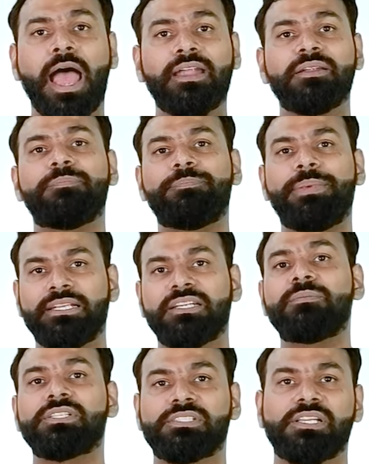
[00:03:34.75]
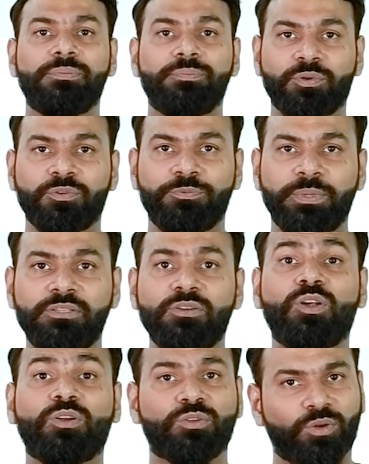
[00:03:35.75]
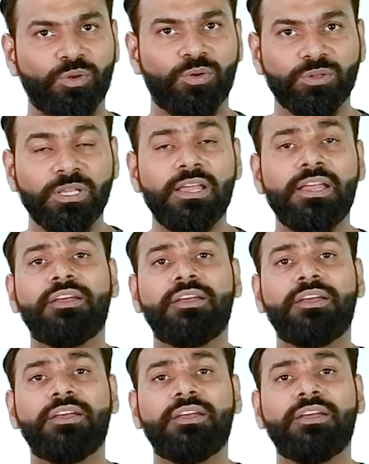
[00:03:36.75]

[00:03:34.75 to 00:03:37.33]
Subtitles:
had a better muscle improvement or growth,